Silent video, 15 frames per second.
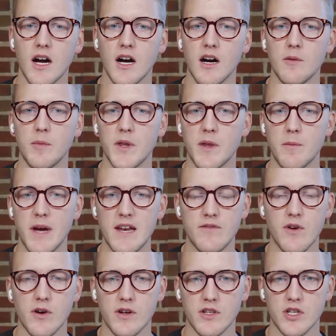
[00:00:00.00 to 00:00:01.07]
Uh, but the
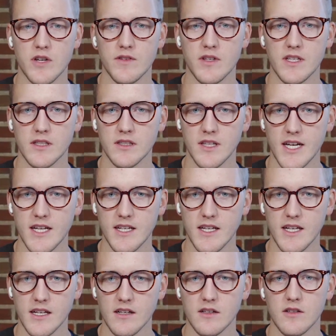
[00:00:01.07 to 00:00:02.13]
main focus shifted to
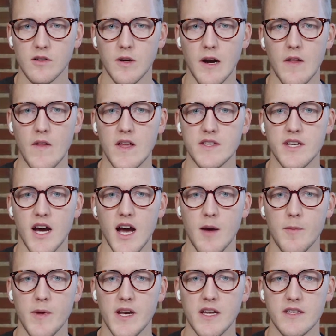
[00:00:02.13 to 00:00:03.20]
Lightning around that
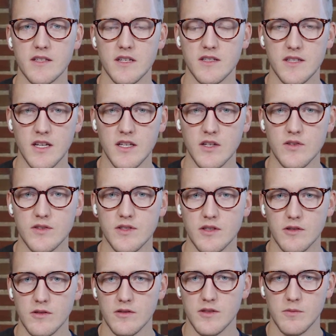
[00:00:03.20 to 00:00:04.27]
time and has continued
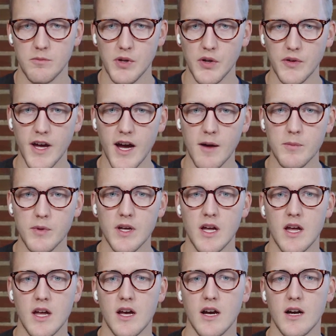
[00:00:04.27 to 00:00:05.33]
to to build up,
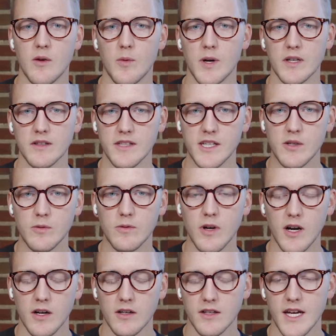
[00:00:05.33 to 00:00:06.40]
uh, where
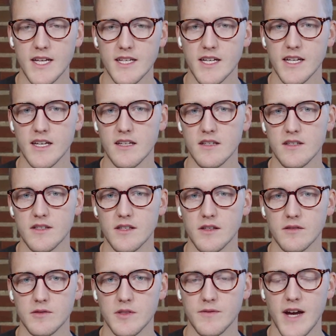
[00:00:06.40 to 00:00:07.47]
Liquid or Lightning is
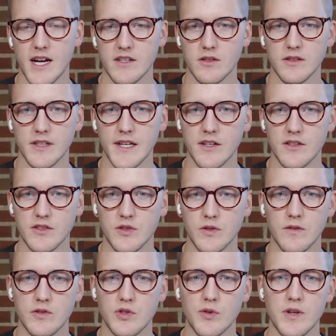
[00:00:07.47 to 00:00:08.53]
the de facto layer
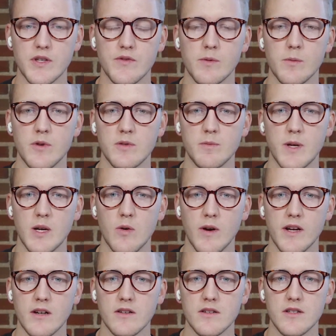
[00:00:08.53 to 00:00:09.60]
two of choice for most
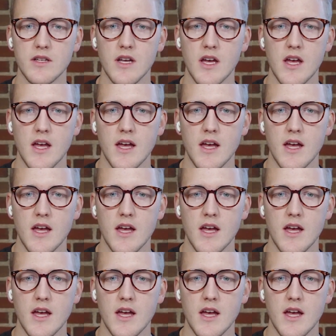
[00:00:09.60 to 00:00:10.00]
Bitcoiners.